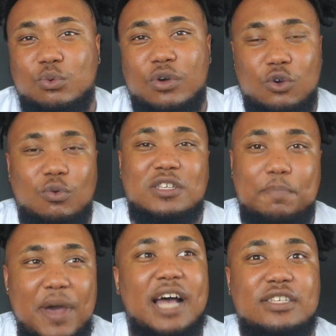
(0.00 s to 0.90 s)
away, who was a
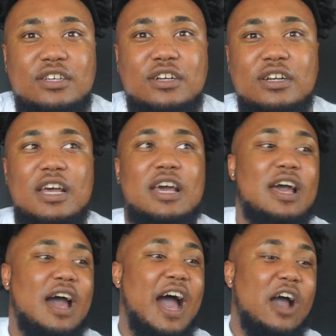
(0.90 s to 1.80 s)
pastor,
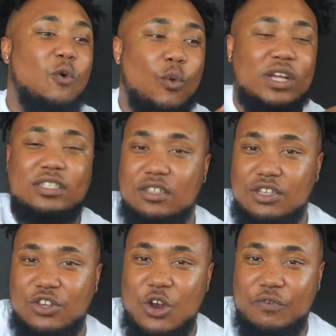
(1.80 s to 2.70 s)
I went to the
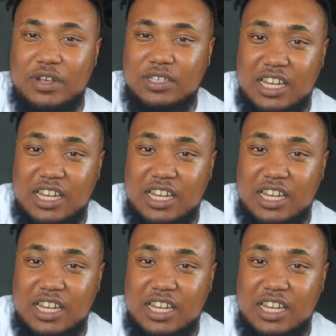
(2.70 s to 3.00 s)
service,